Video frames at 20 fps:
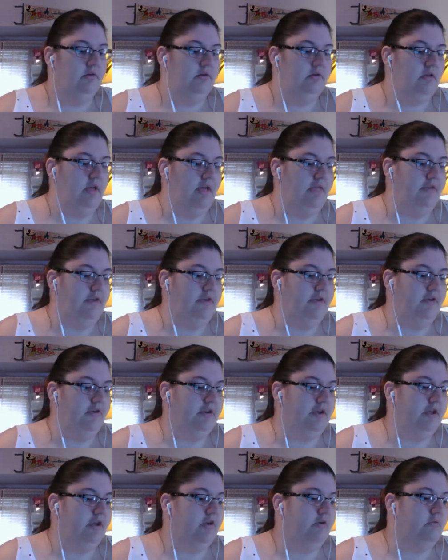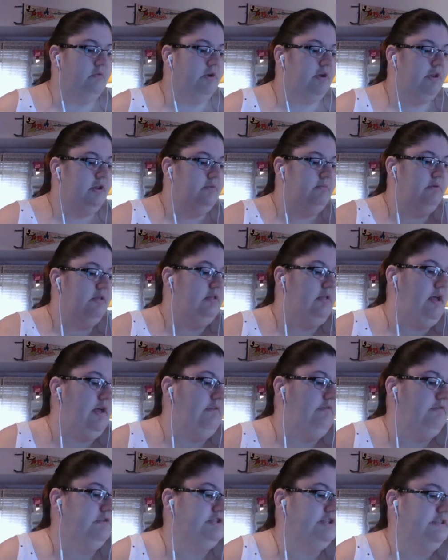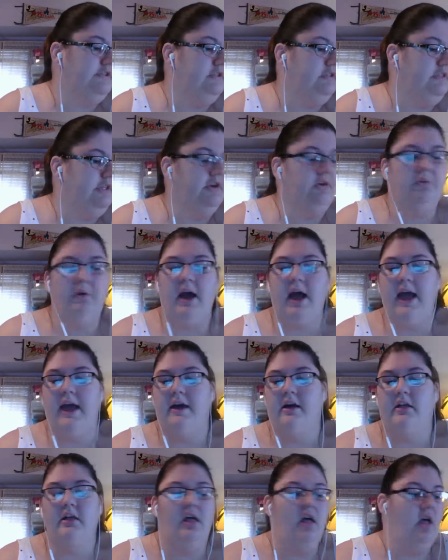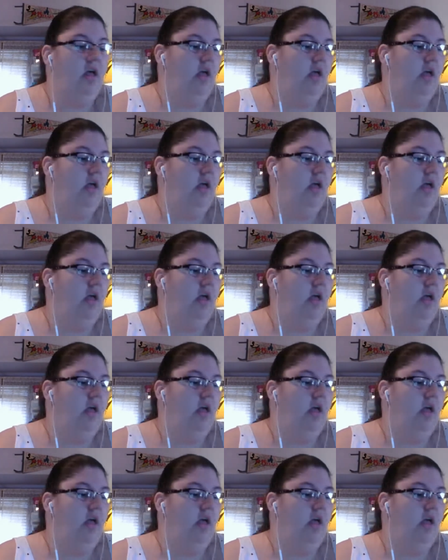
Glad that you're here. We're going to be live for just a little while.